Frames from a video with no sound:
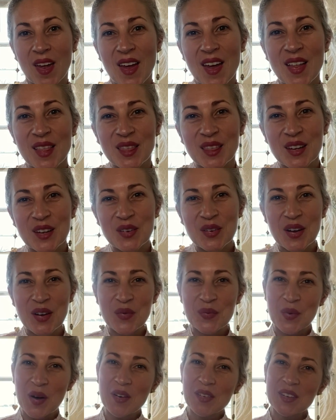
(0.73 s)
Hello
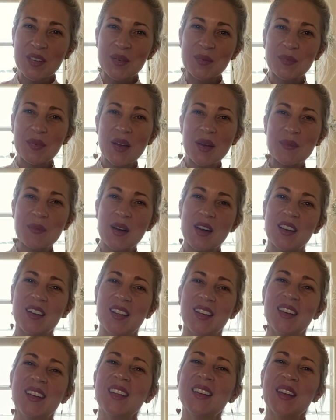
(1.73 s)
and welcome. Come on
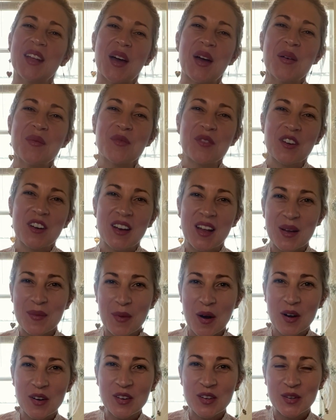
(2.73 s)
in. I'm Renee
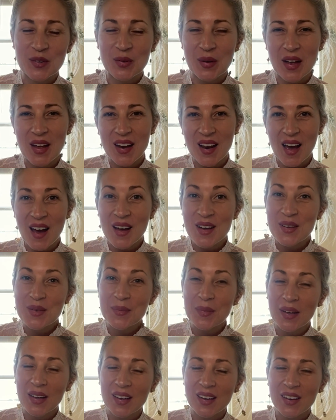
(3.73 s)
Marcou, and I
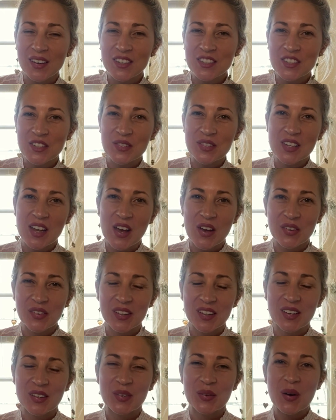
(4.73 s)
am here to tell
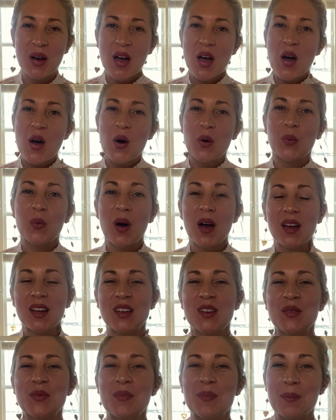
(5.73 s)
you why
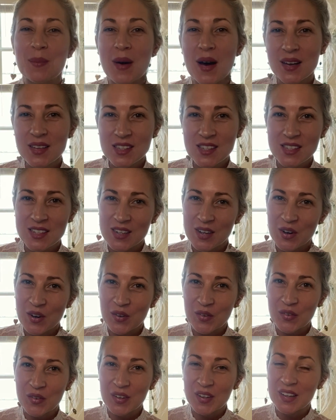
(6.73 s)
you must
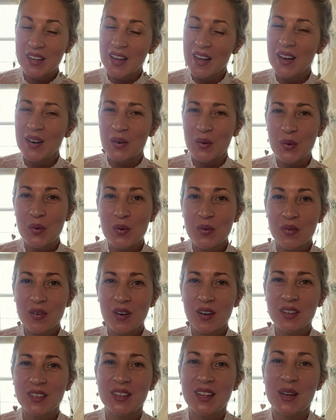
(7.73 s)
get
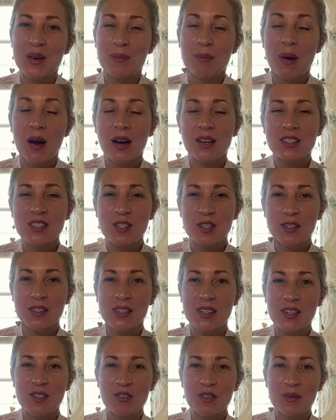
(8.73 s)
over the imposter
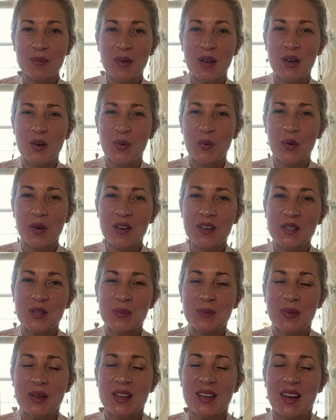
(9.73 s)
syndrome in order to
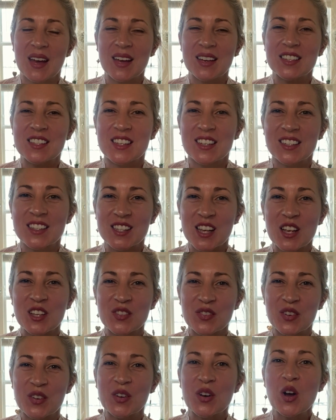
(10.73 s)
be a
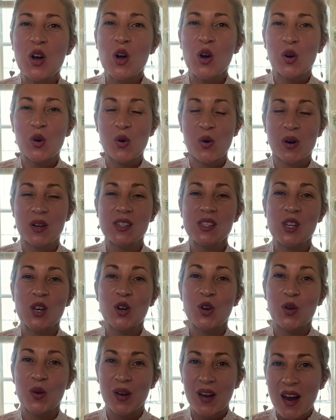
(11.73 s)
successful course
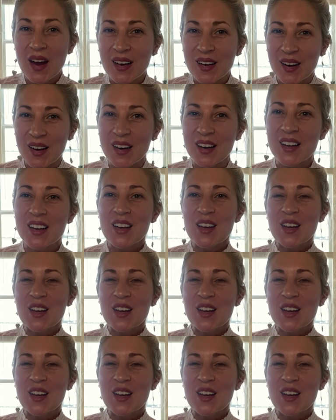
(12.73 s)
creator.